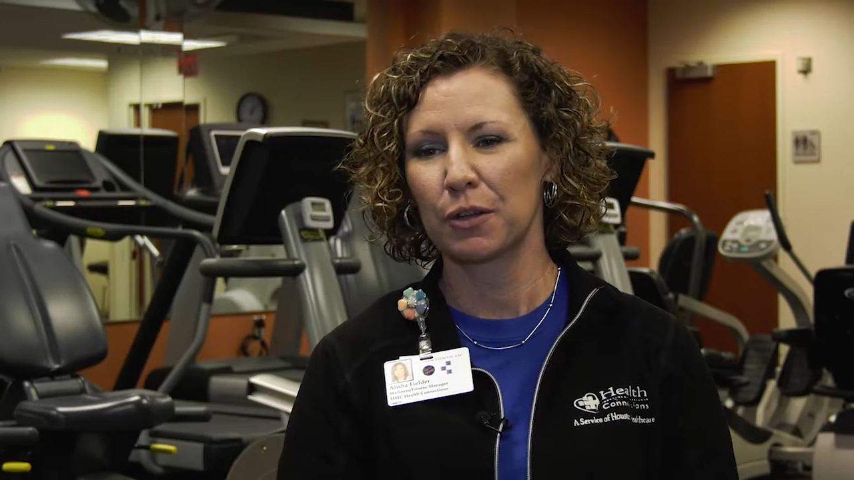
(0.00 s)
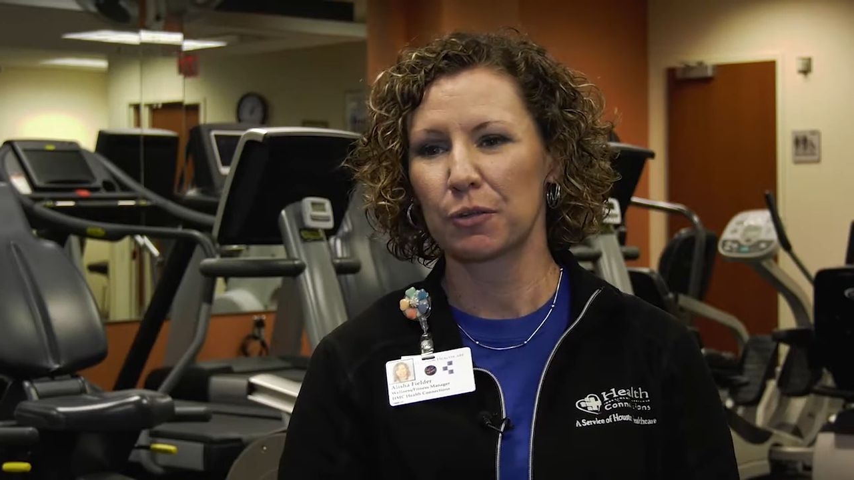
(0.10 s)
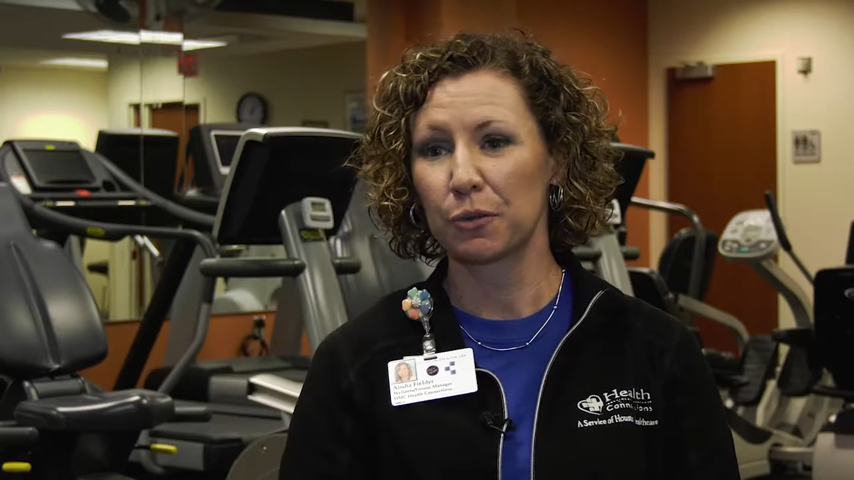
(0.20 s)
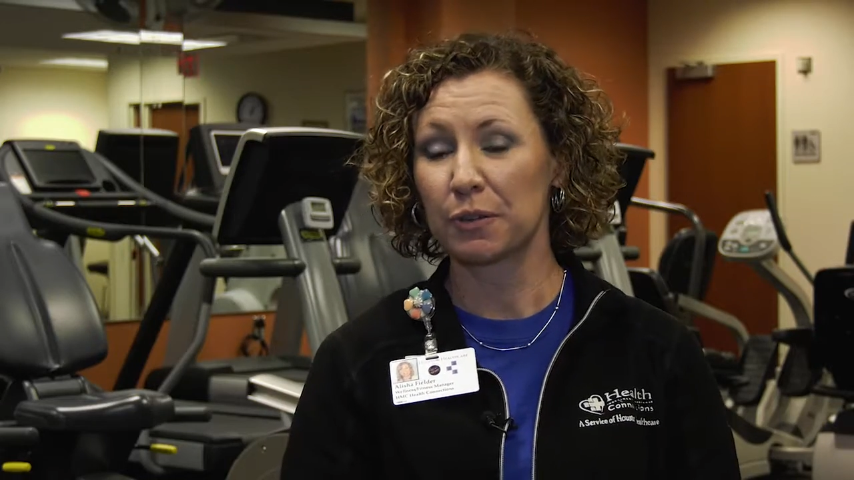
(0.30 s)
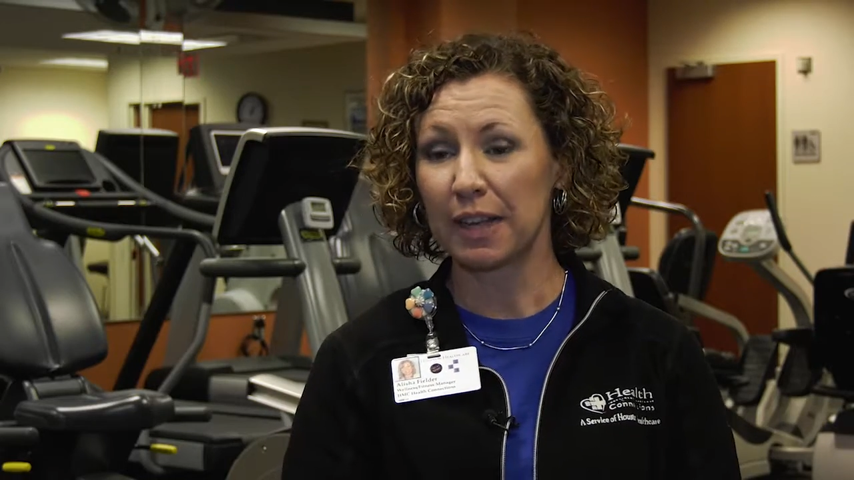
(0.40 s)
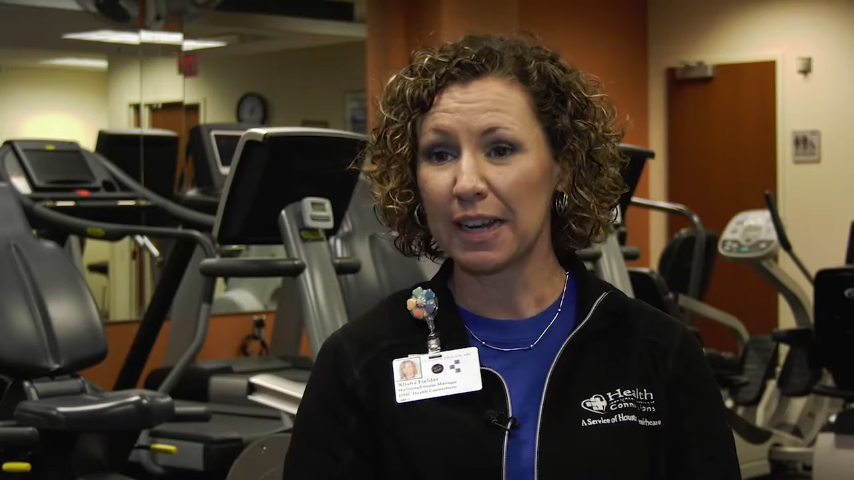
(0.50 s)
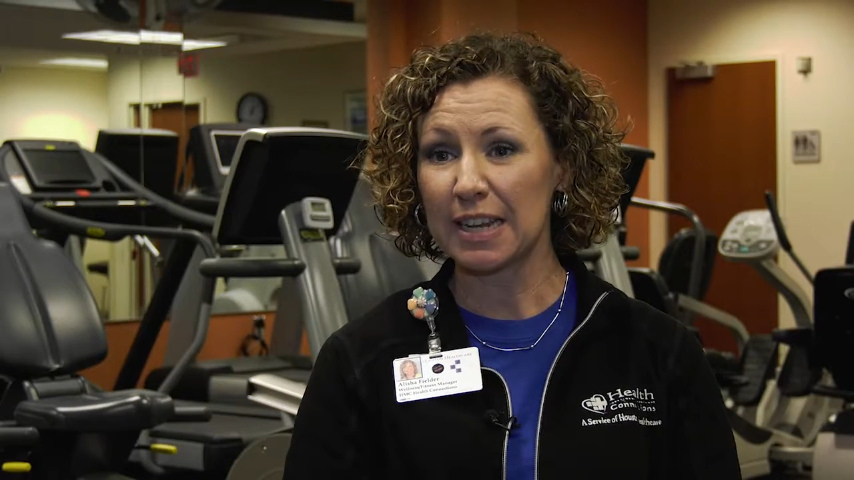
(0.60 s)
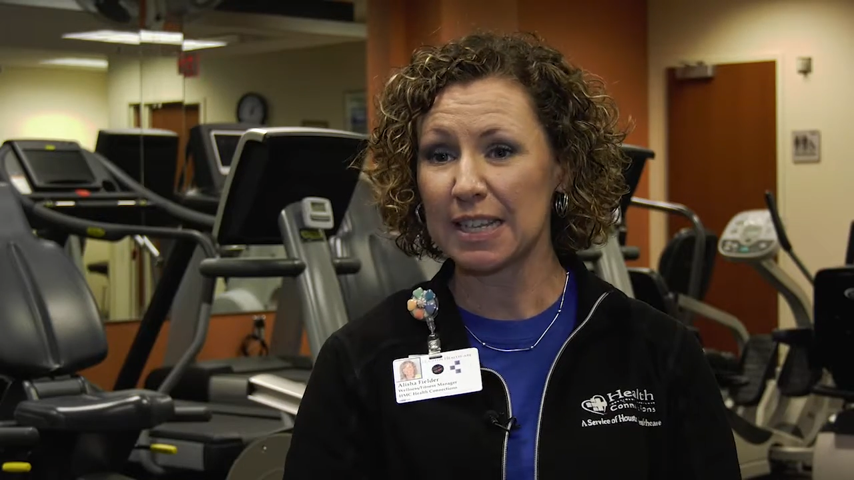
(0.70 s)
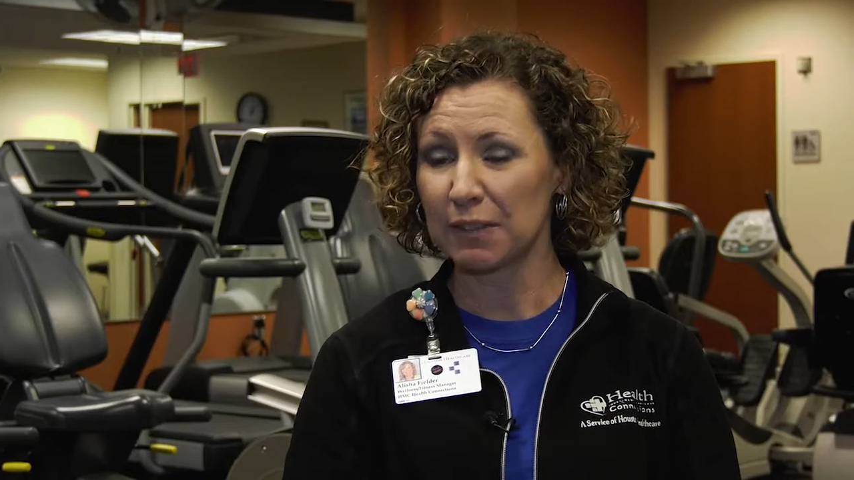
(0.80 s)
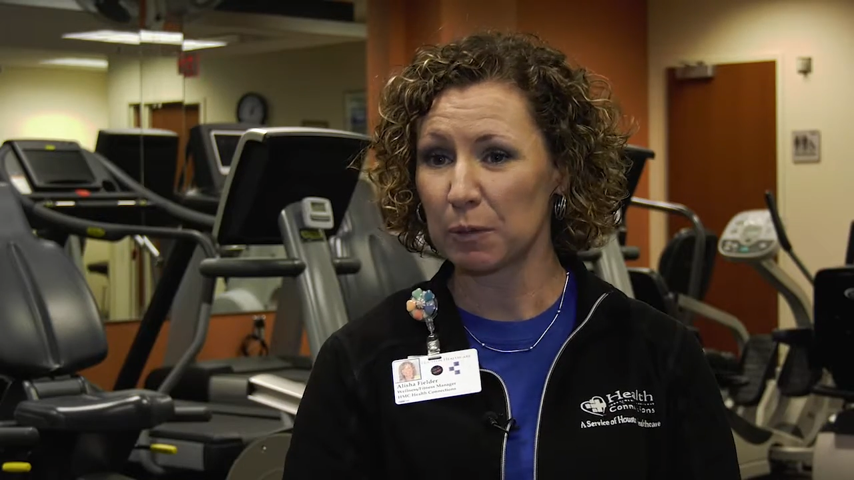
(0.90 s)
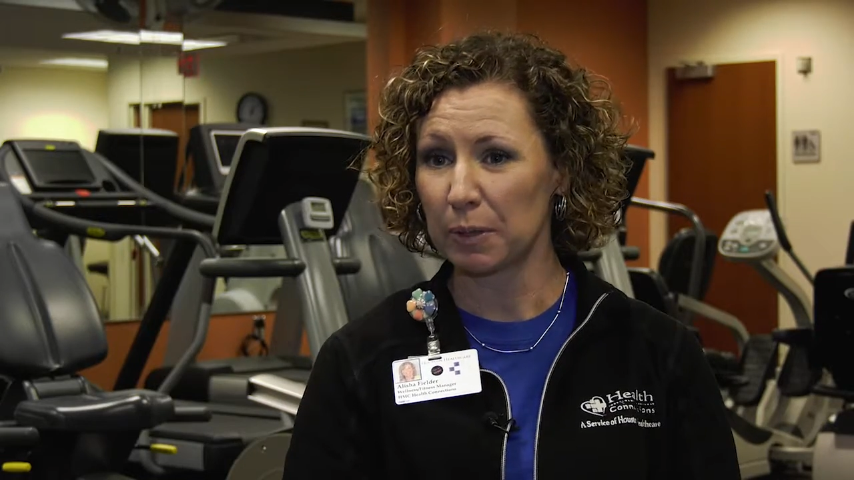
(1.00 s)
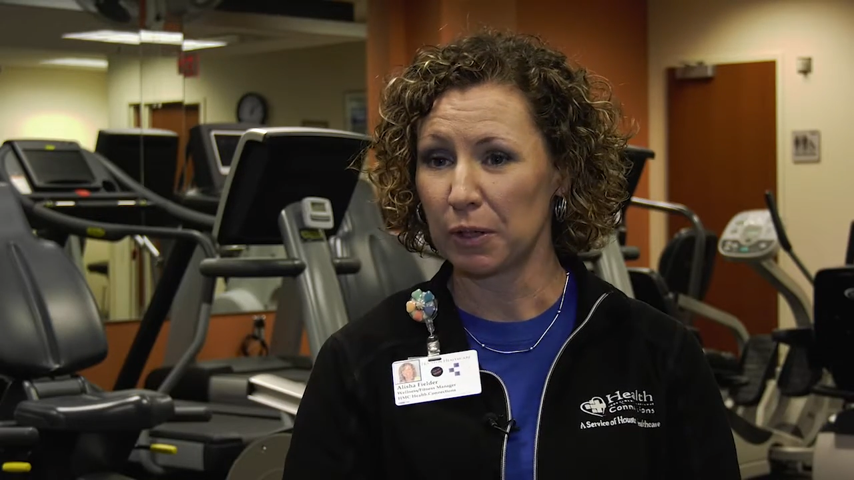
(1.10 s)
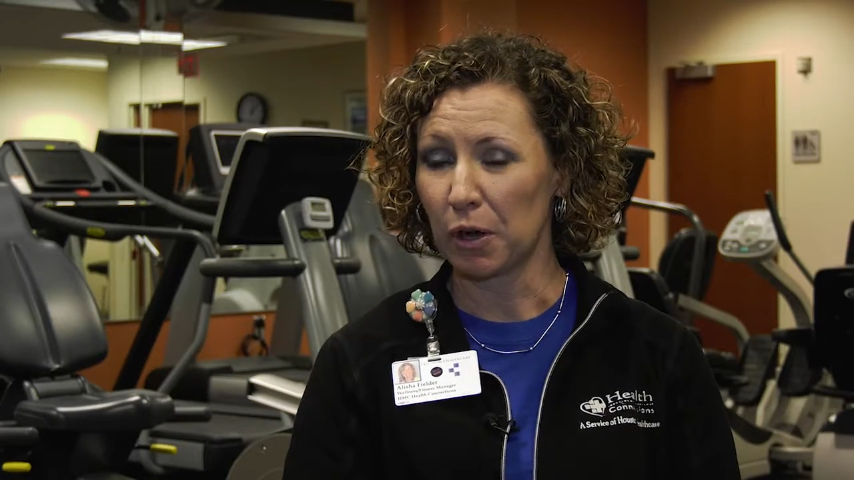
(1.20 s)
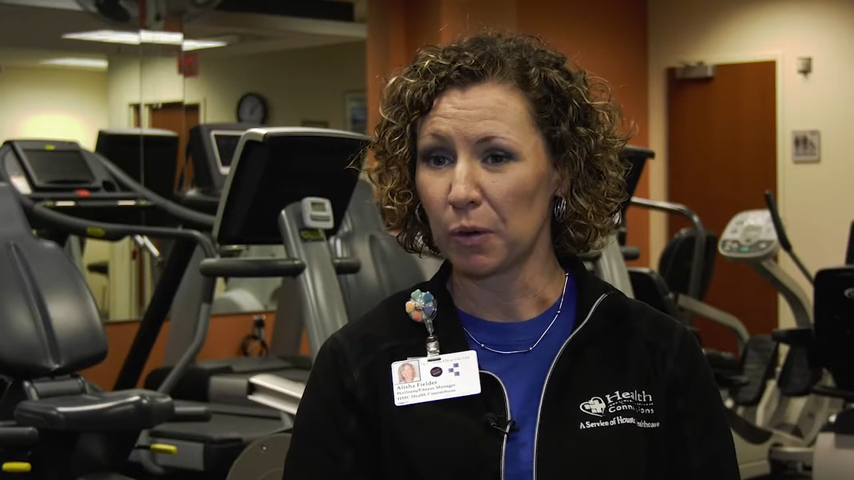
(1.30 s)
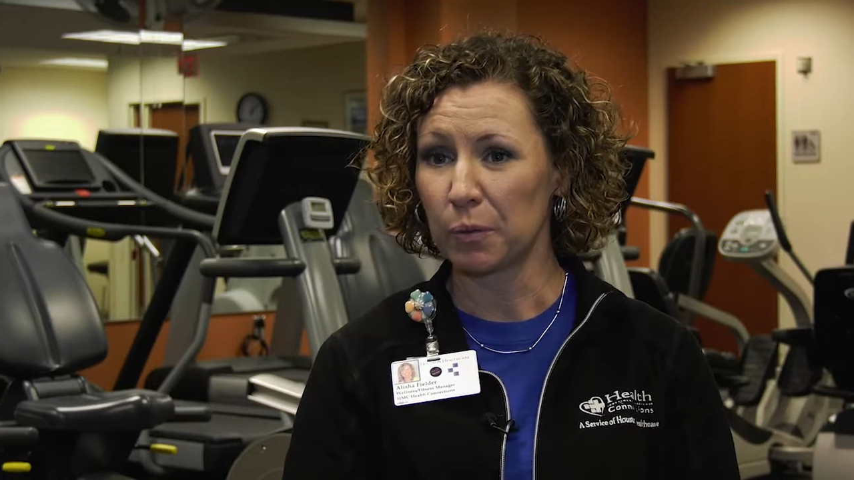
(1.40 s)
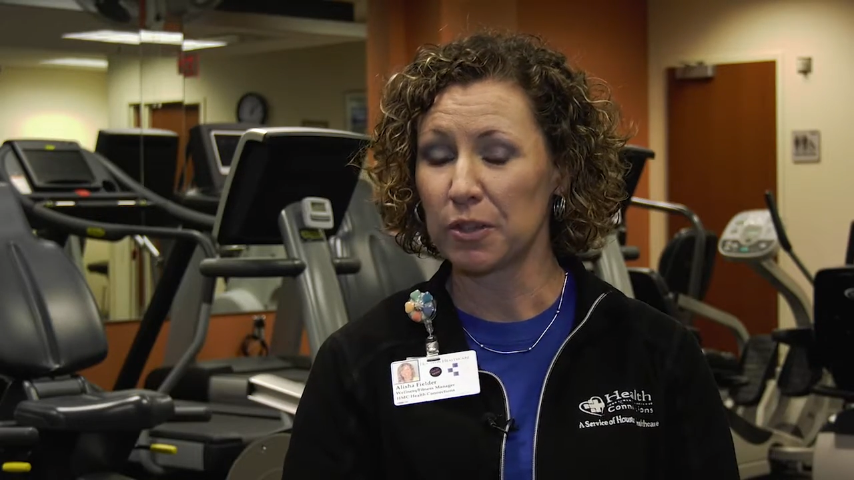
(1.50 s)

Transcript: through the AACVPR,